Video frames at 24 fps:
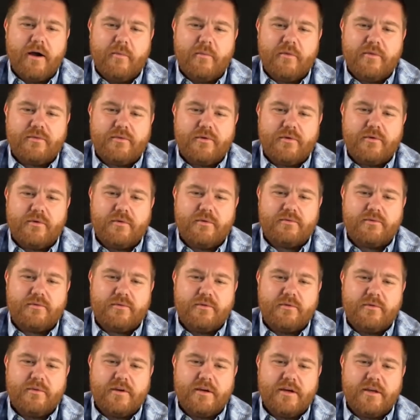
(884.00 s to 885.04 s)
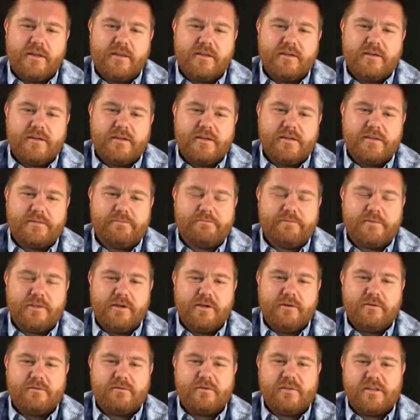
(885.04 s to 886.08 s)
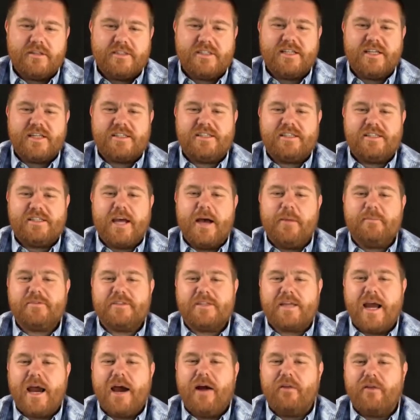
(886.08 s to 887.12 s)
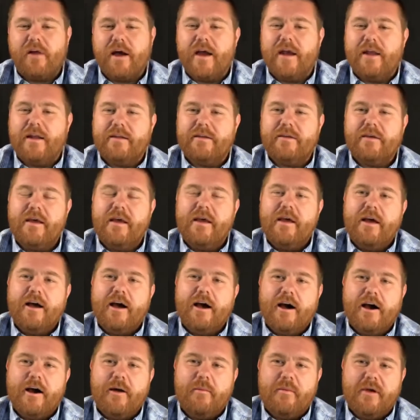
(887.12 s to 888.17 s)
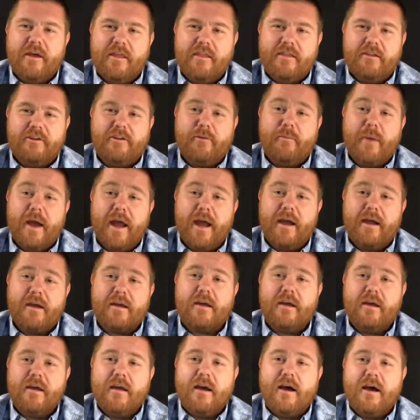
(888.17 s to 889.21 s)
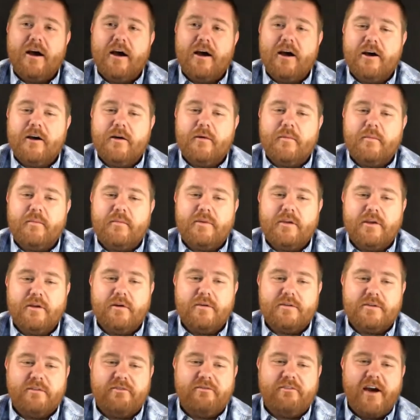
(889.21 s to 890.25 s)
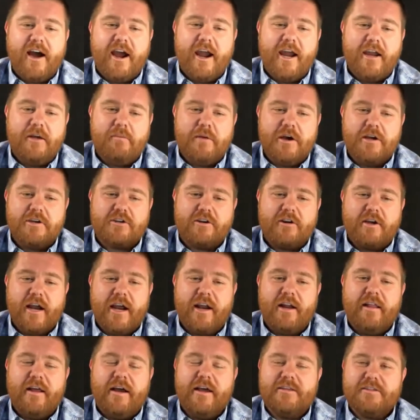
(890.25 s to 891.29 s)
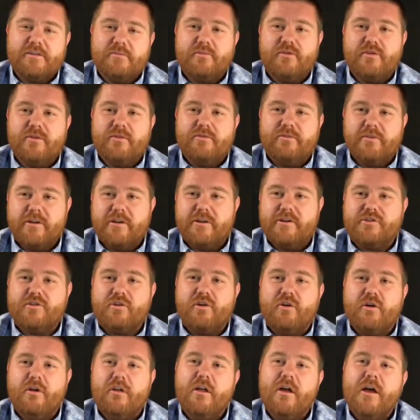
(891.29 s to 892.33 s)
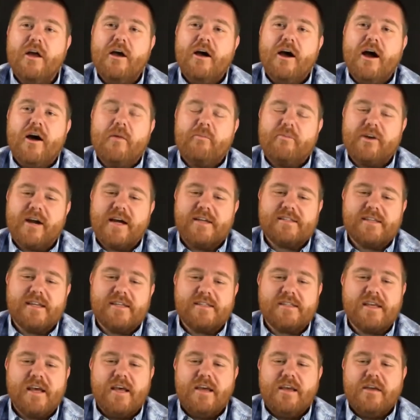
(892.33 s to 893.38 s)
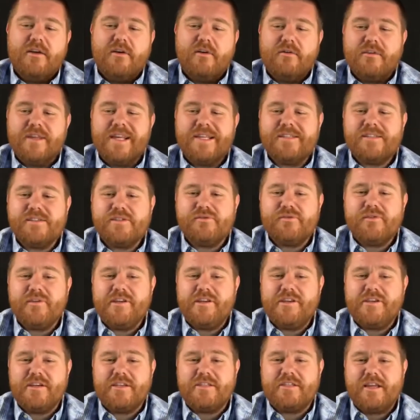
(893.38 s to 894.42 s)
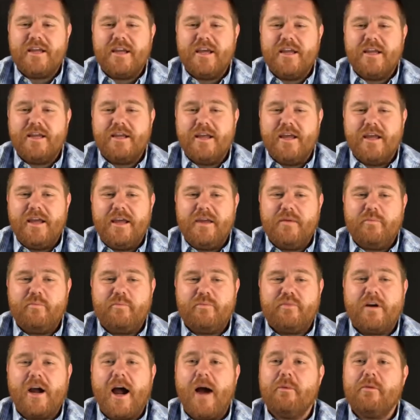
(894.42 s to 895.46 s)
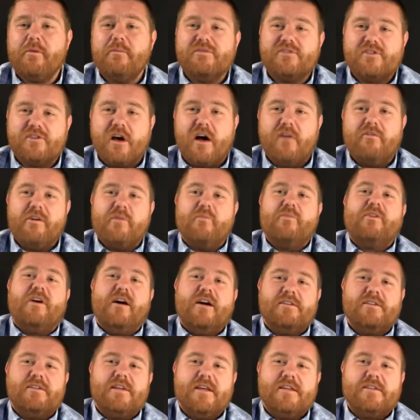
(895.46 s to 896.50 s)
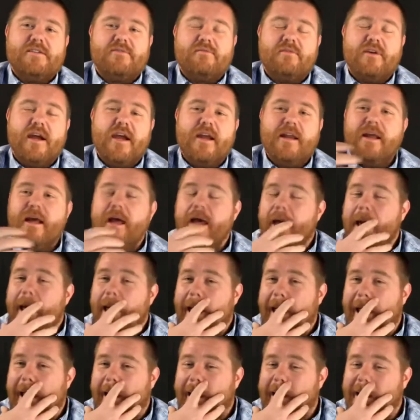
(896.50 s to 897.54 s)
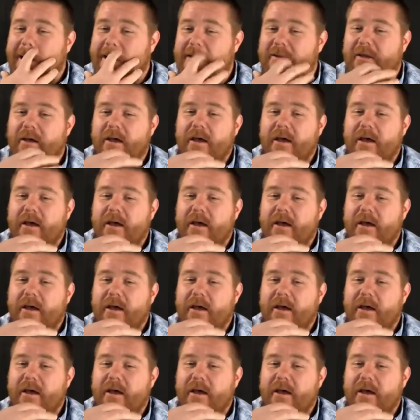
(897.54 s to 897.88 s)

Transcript: through the 6 steps outlined in the DMAIC, define, measure, analyze, improve, and control process. This is really just a problem-solving process, right? And